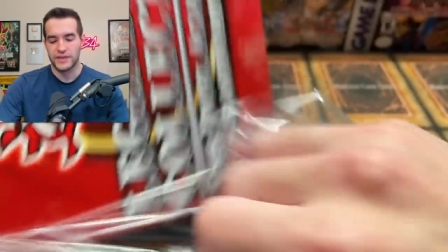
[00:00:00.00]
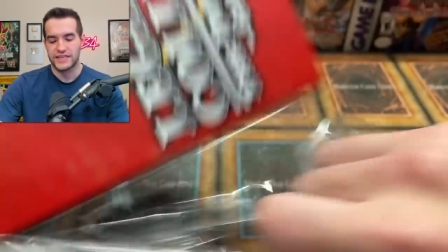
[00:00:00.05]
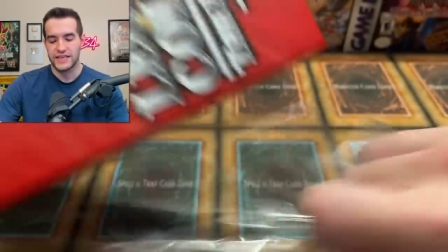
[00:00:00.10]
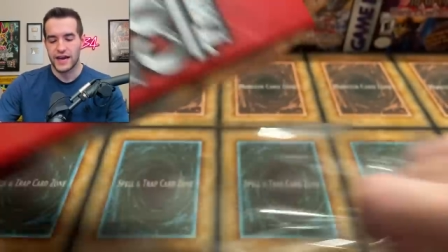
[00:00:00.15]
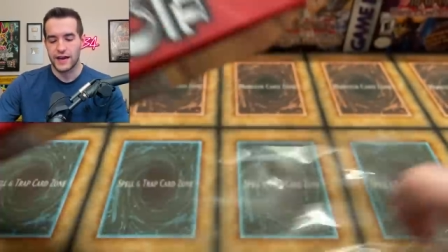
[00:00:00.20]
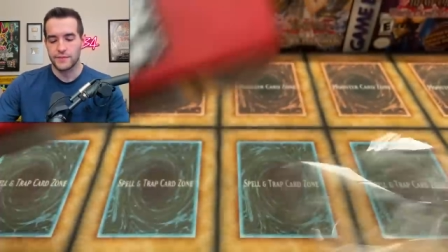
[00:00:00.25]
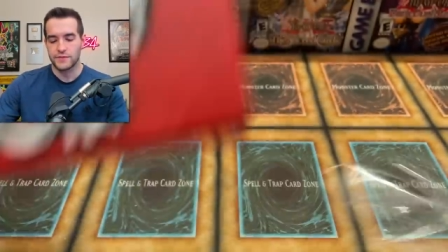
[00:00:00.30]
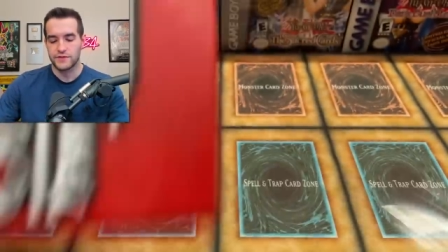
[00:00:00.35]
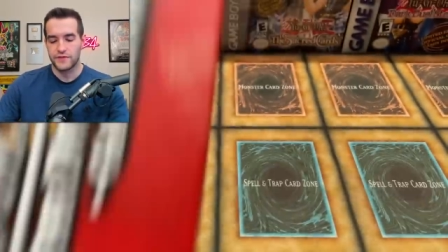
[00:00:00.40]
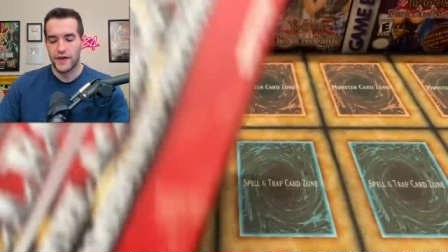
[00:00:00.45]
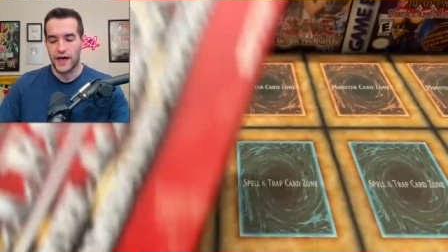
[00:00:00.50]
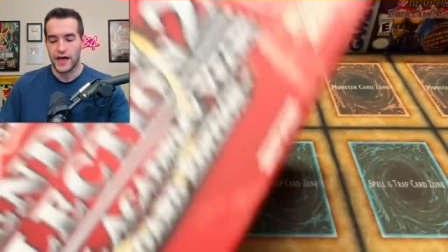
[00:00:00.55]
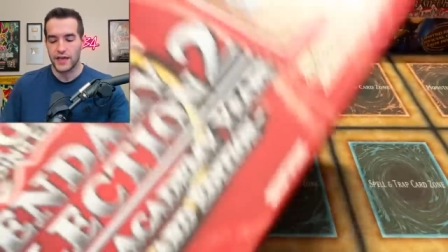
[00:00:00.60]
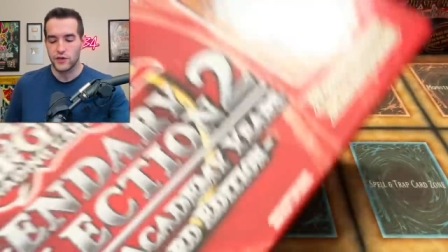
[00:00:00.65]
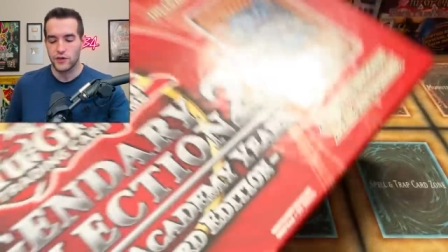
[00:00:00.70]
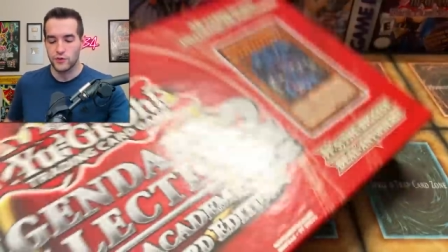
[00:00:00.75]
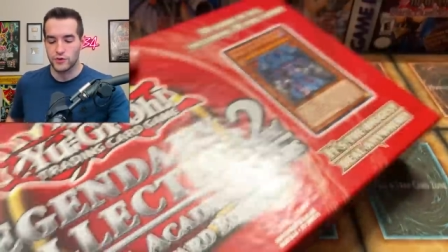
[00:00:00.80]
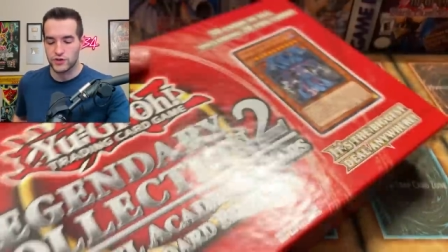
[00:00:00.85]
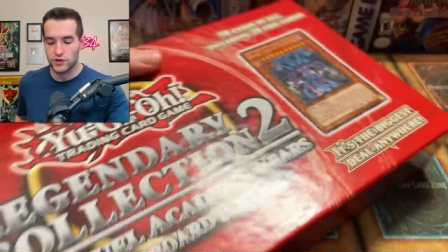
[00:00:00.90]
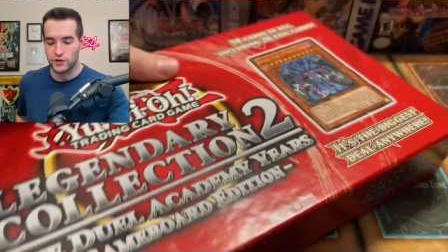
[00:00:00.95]
times
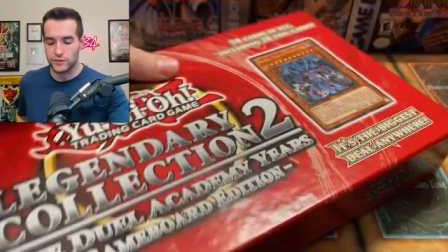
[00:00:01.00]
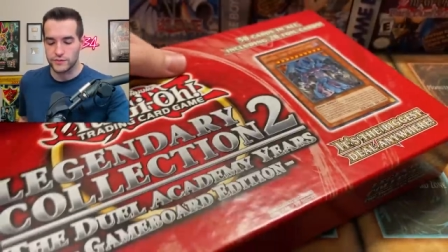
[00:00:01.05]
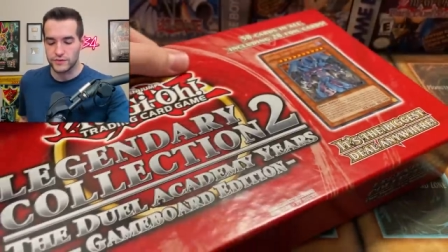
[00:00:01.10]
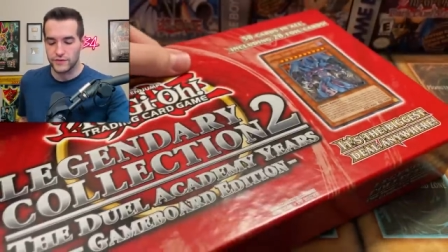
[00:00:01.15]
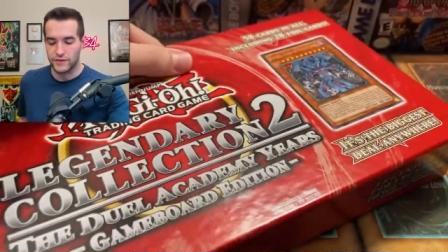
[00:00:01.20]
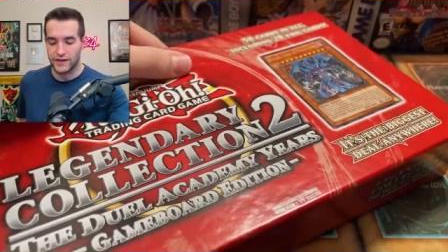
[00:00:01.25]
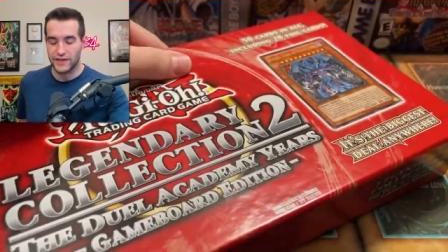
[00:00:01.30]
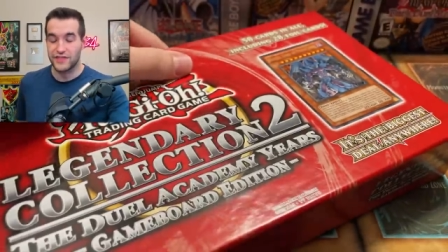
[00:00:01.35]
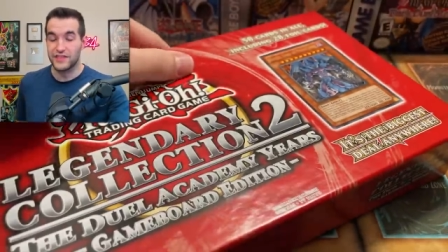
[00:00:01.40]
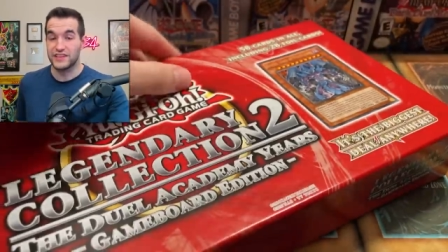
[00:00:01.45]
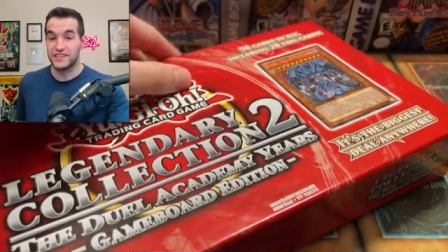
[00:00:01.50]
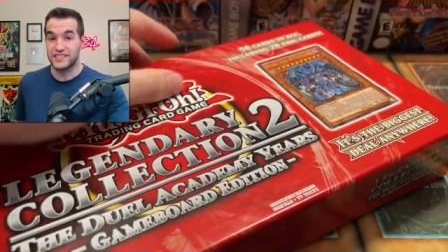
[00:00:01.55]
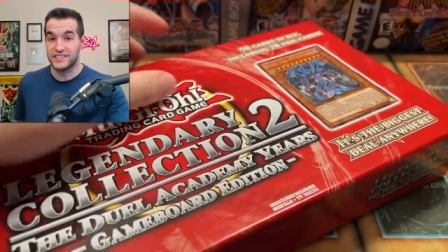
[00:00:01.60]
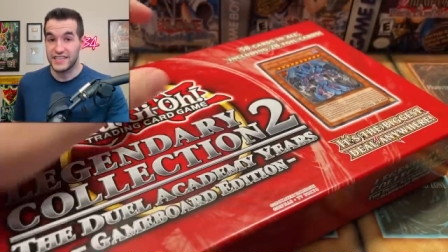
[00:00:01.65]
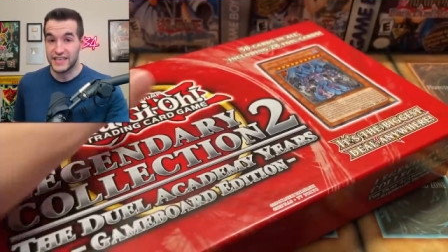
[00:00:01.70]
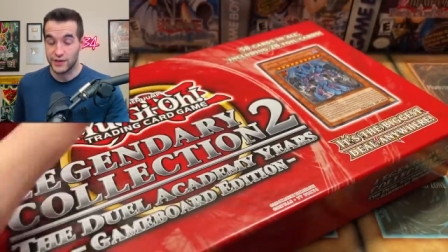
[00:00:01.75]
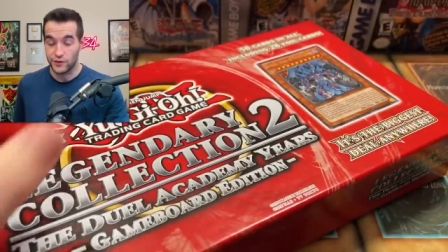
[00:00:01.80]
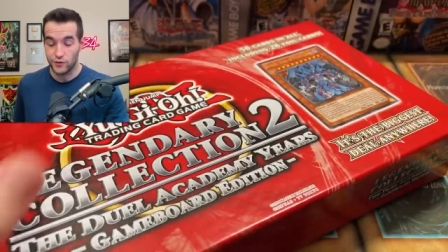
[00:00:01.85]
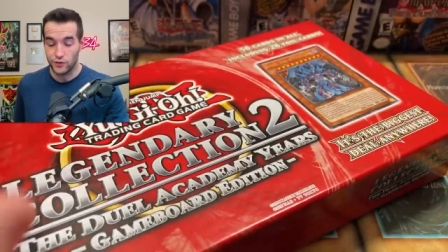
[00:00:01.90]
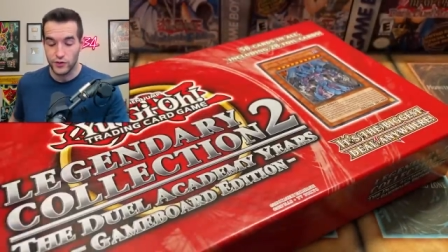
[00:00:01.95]
value in terms of like the
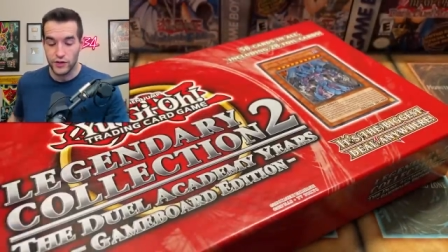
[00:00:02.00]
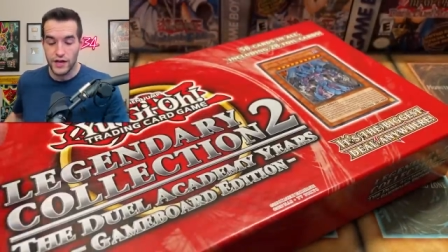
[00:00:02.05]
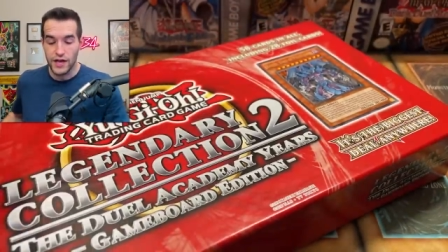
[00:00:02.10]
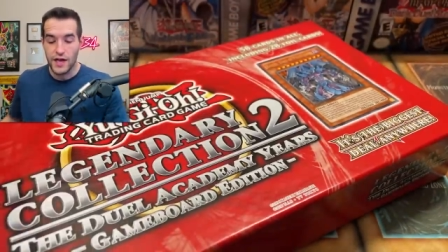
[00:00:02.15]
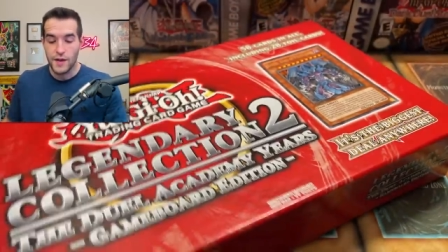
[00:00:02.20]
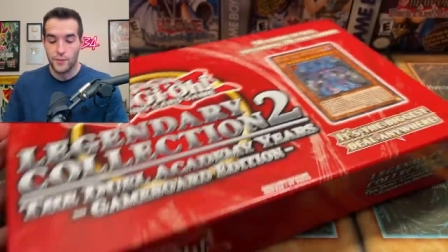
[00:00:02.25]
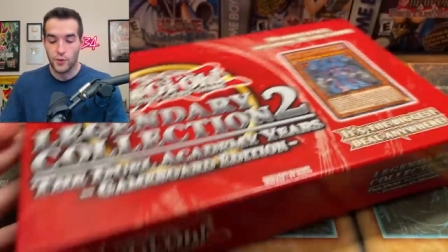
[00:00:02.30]
sealed.